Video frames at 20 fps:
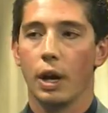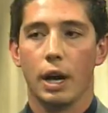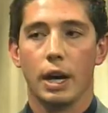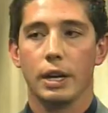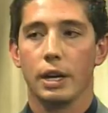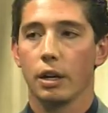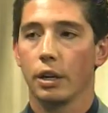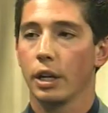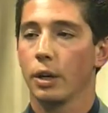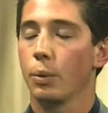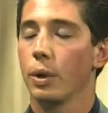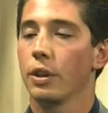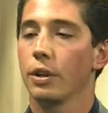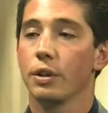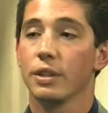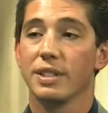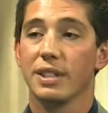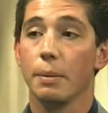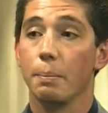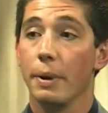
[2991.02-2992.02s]
an area, whether
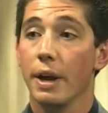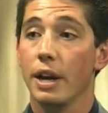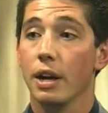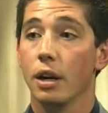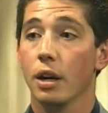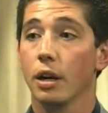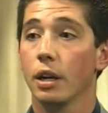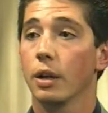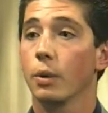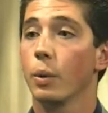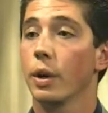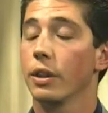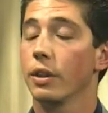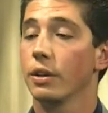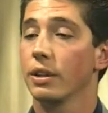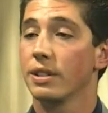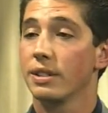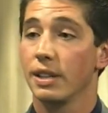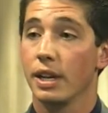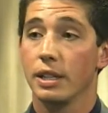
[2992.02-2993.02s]
it's the Bay Area,
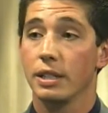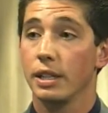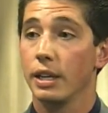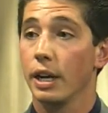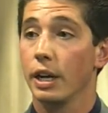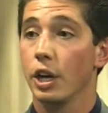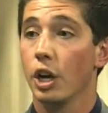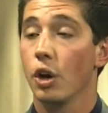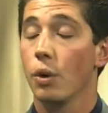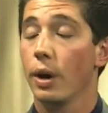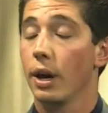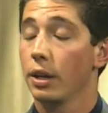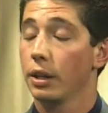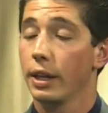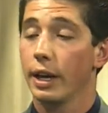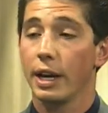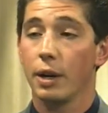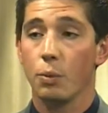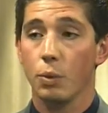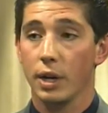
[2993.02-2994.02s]
whether it's San Diego, hmm.
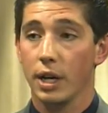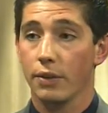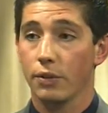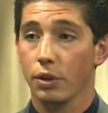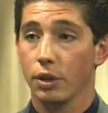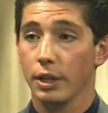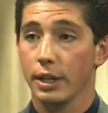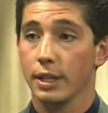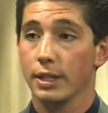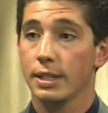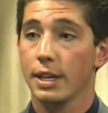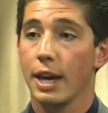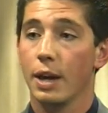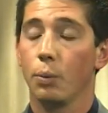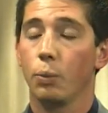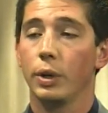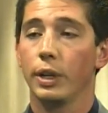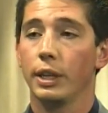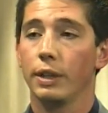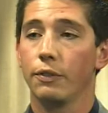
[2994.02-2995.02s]
LA, whatever it is,
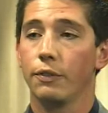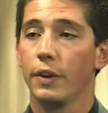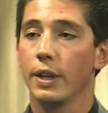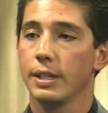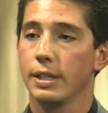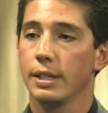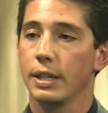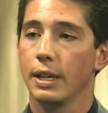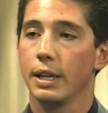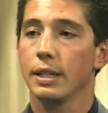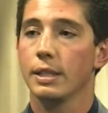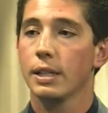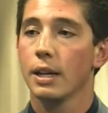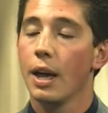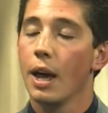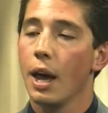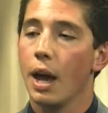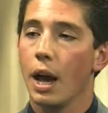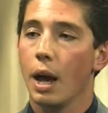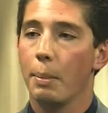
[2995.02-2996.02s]
and we visit
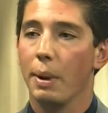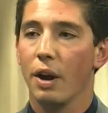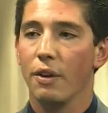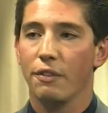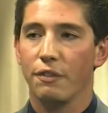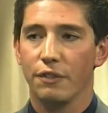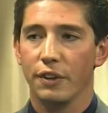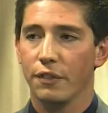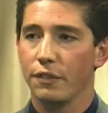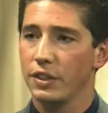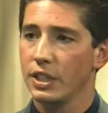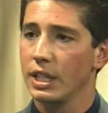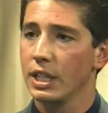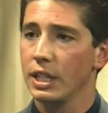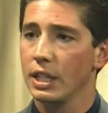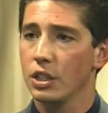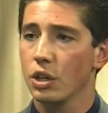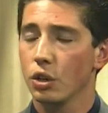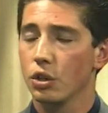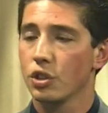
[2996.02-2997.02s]
about
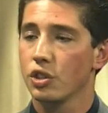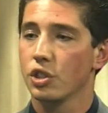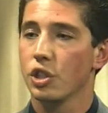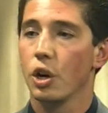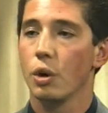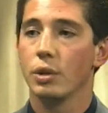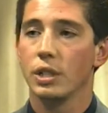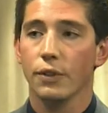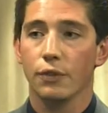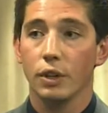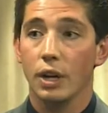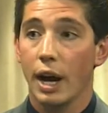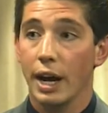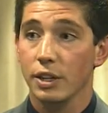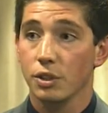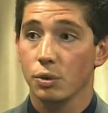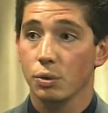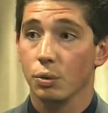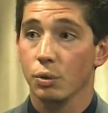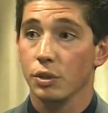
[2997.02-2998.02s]
15 or so different high
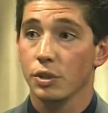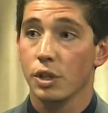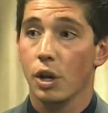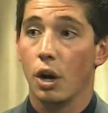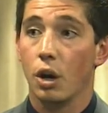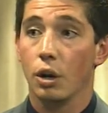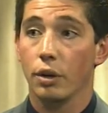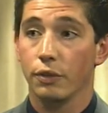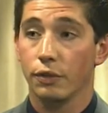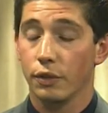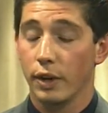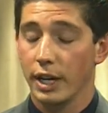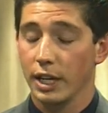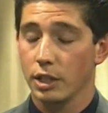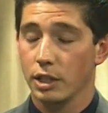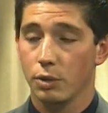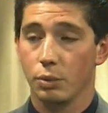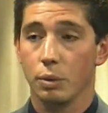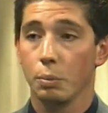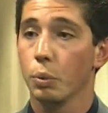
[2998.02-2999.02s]
schools okay. all on Fridays.
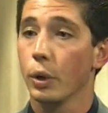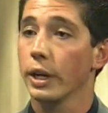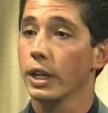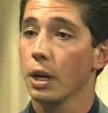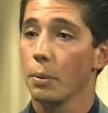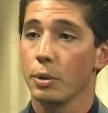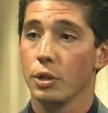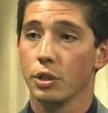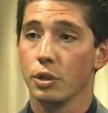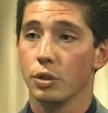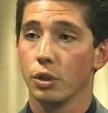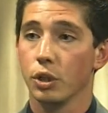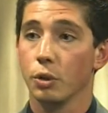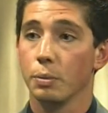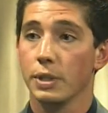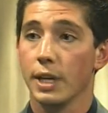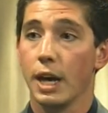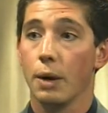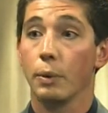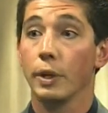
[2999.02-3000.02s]
So we break up into groups
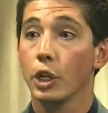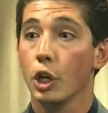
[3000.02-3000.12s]
and we go